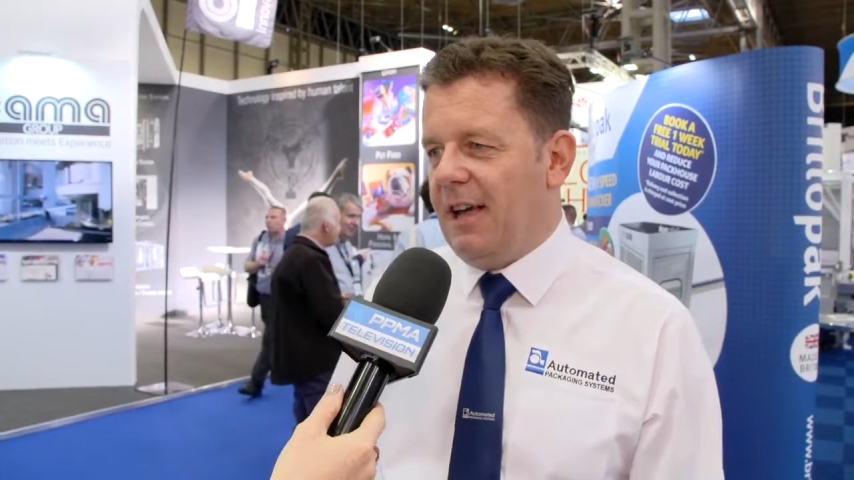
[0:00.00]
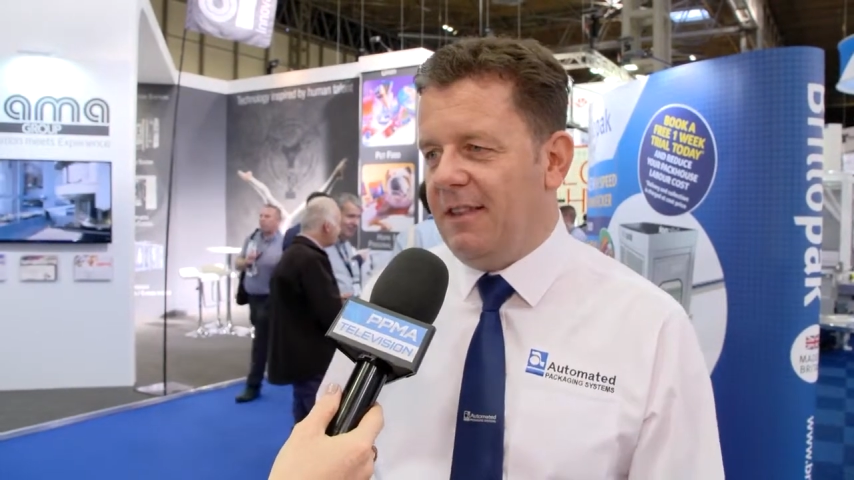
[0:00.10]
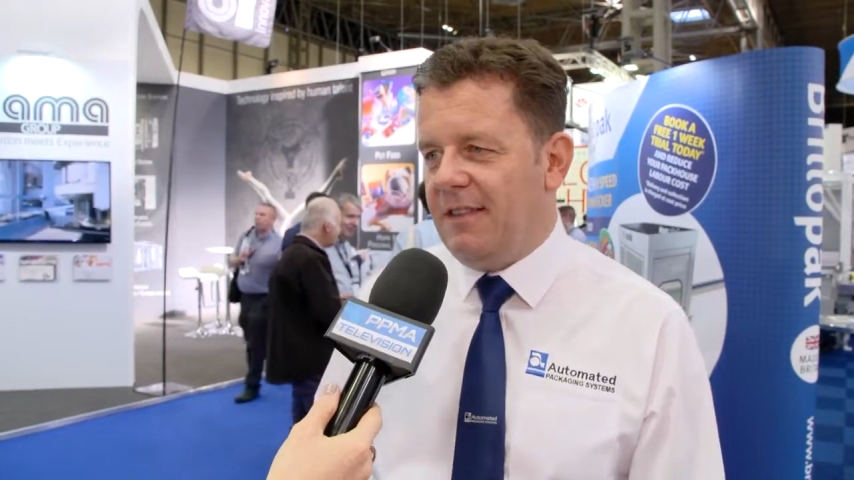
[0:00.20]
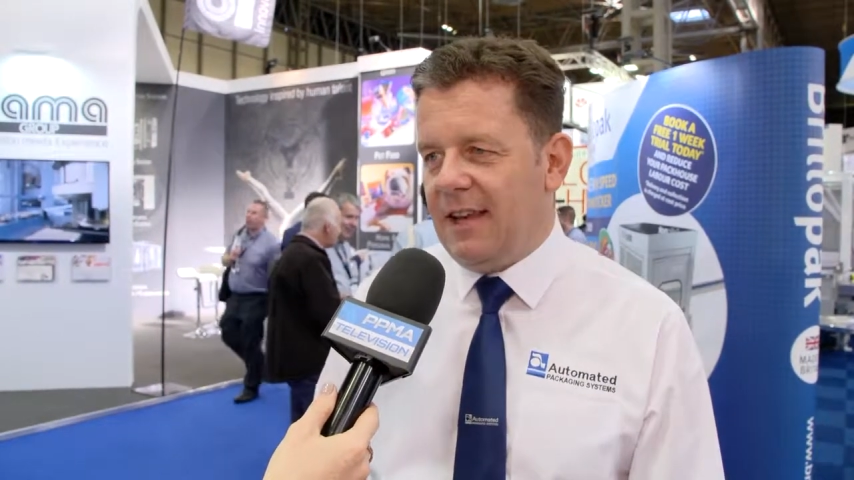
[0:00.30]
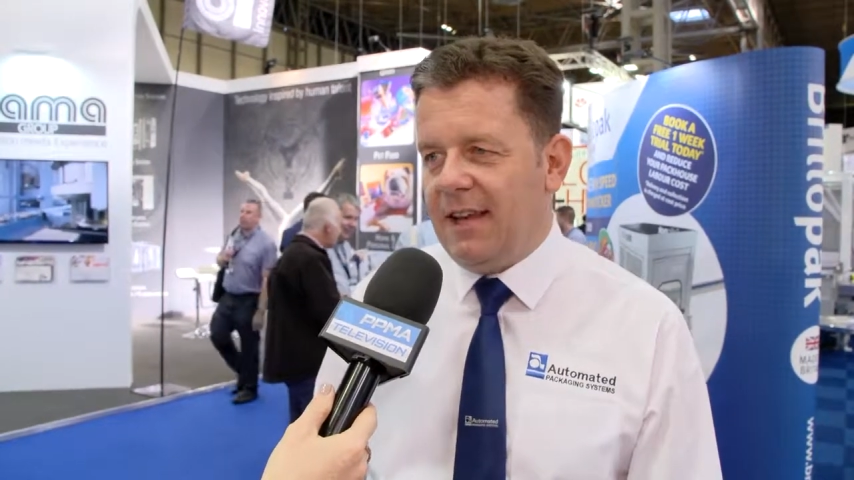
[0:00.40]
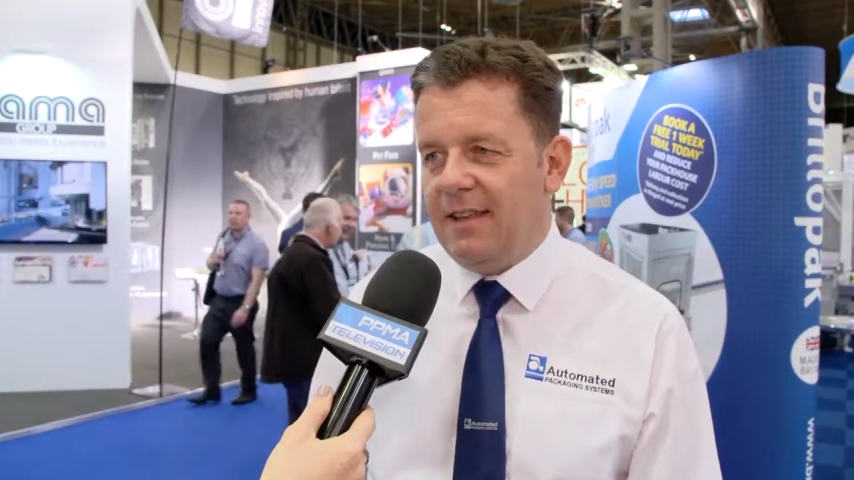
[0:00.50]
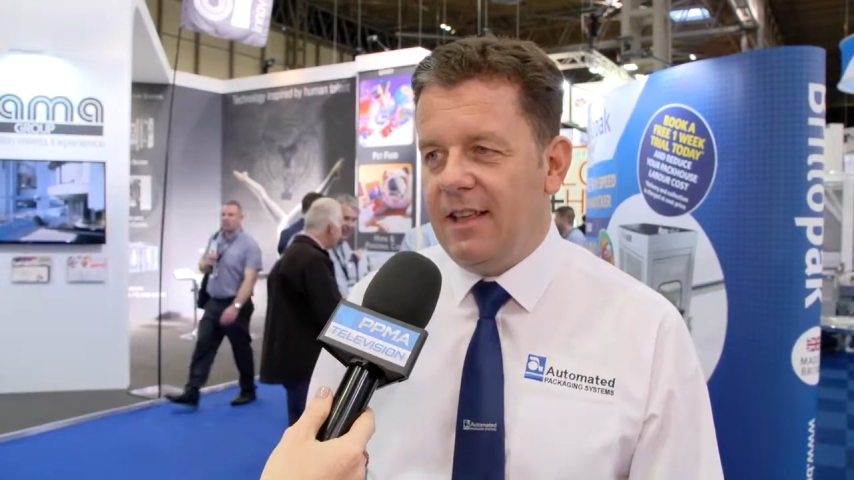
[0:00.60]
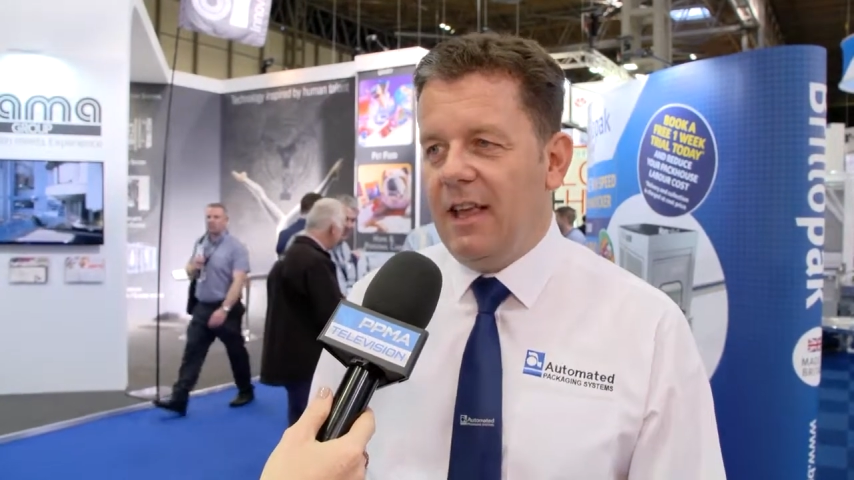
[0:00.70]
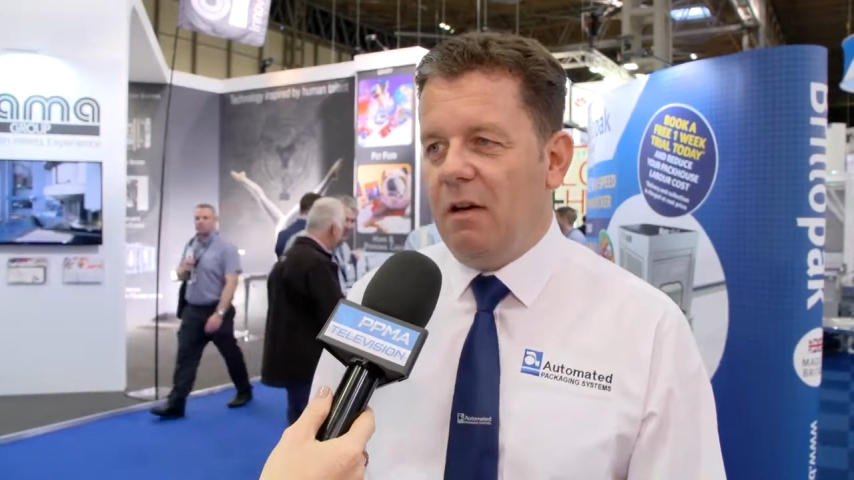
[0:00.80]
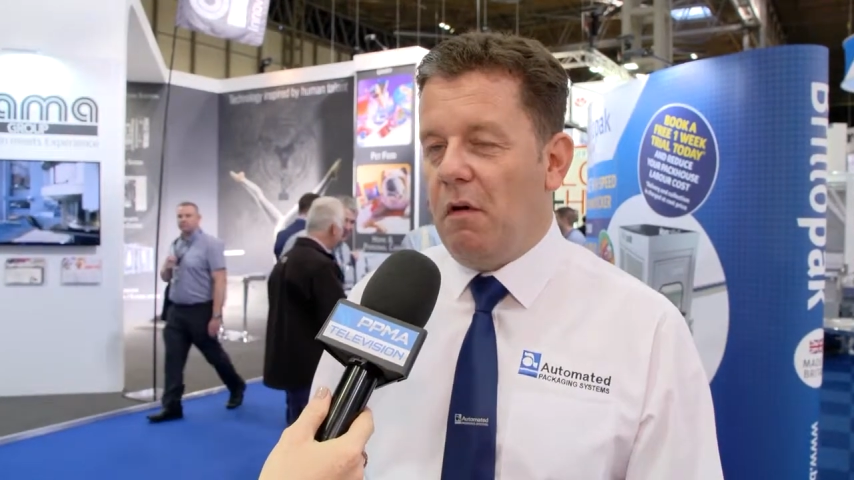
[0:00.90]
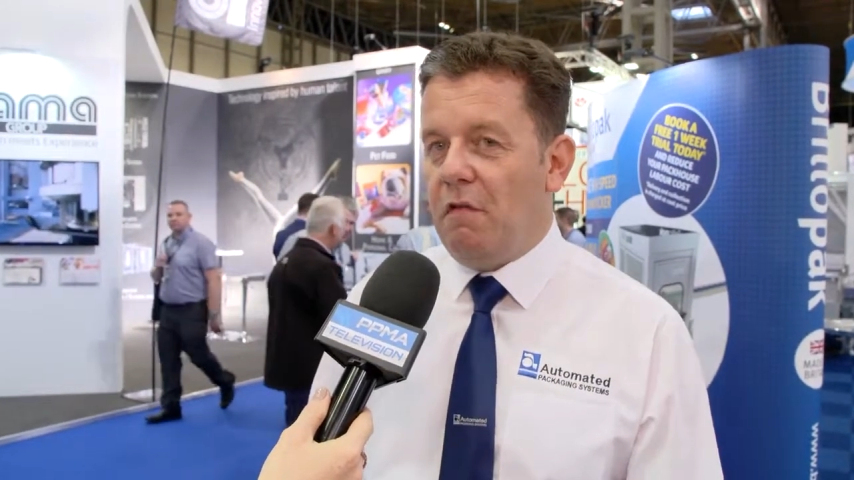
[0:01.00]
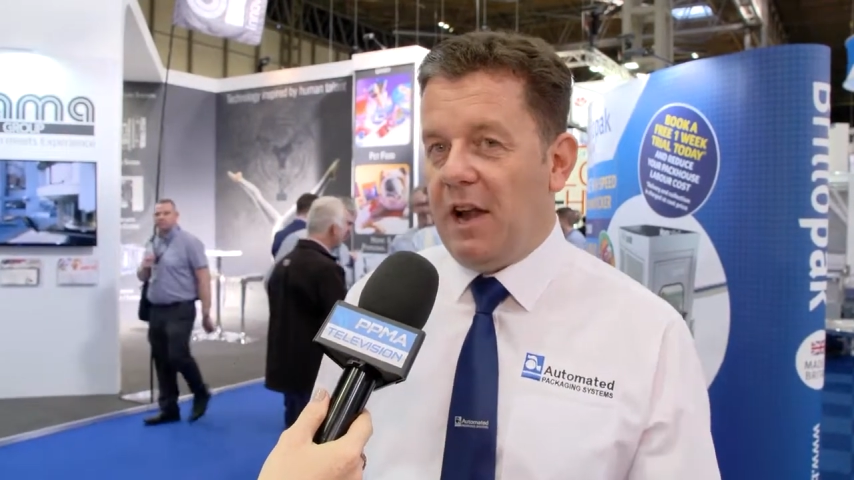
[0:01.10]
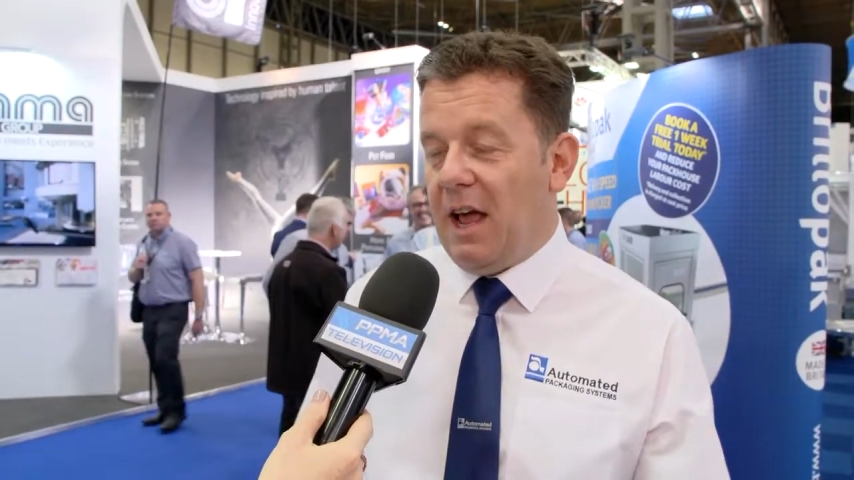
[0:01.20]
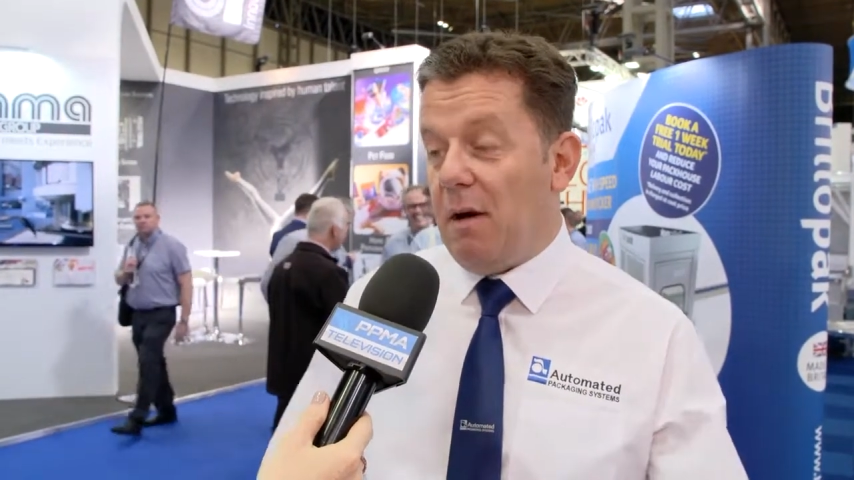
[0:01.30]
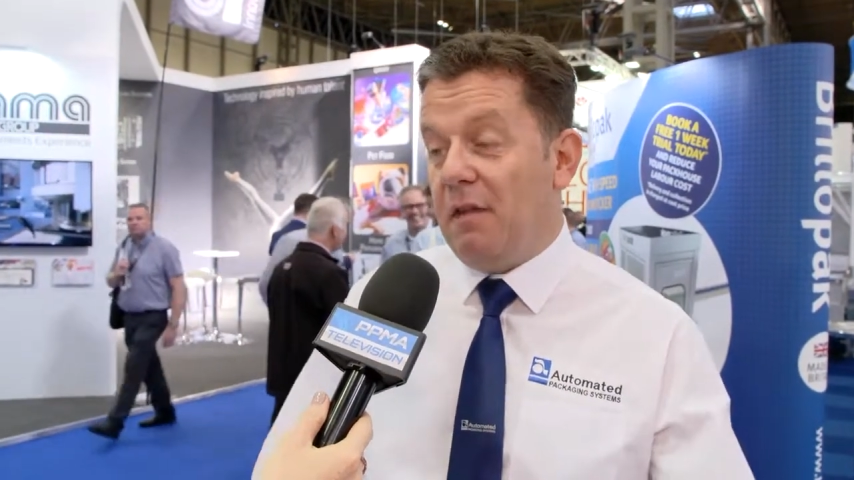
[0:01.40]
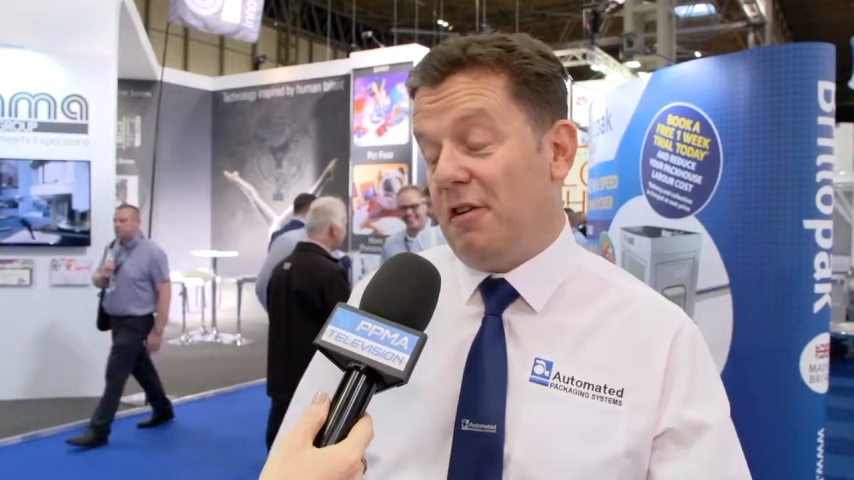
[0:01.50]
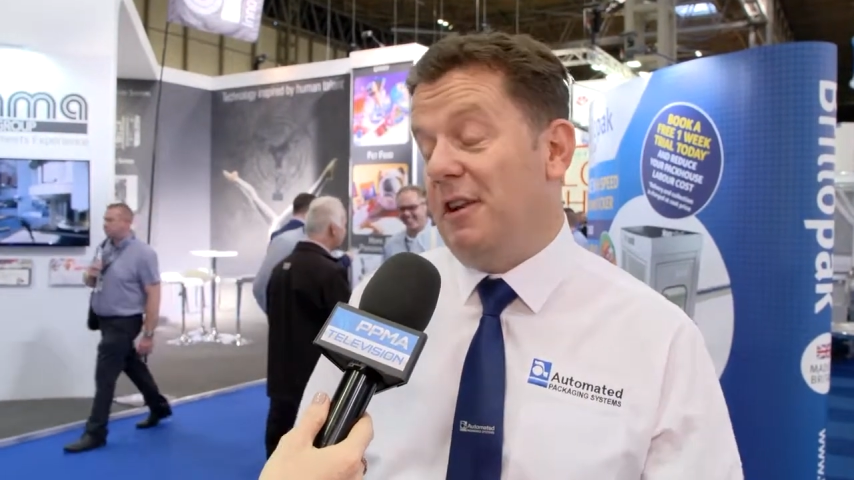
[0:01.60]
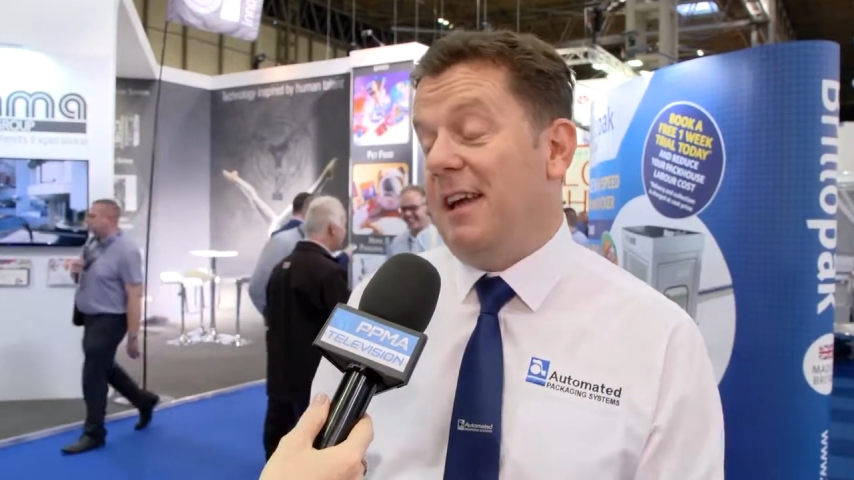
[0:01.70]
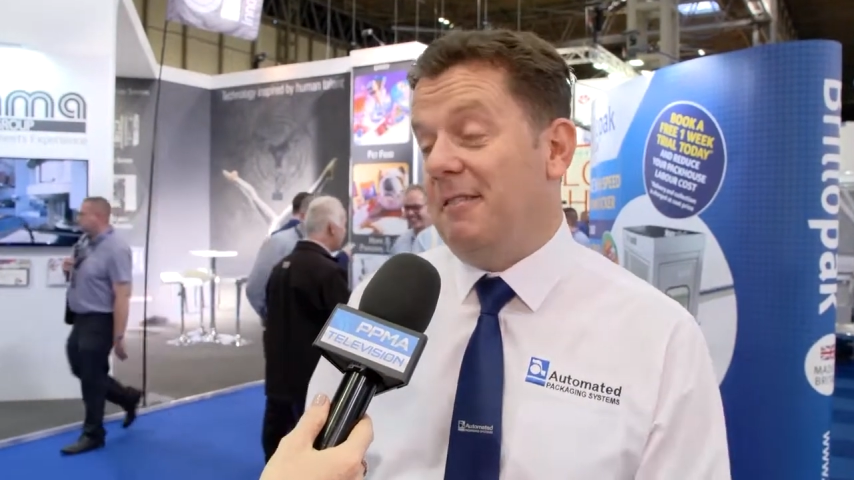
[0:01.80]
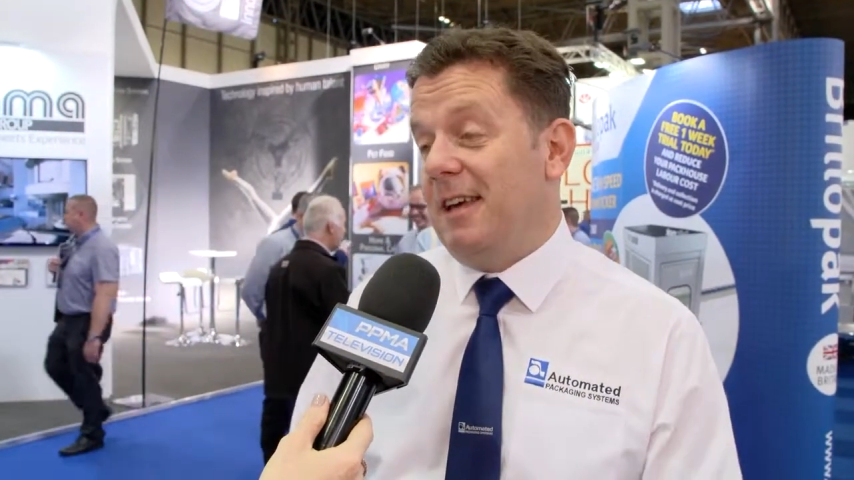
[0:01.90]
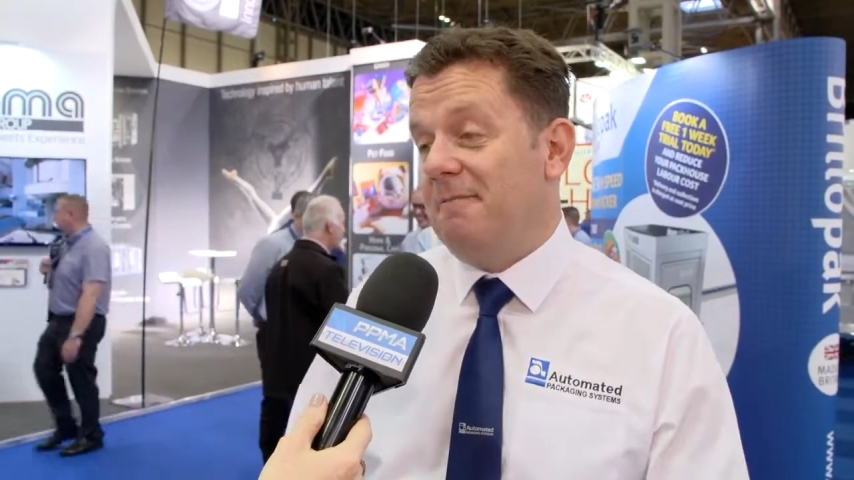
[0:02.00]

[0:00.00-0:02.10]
And we'll find our way through that, yeah.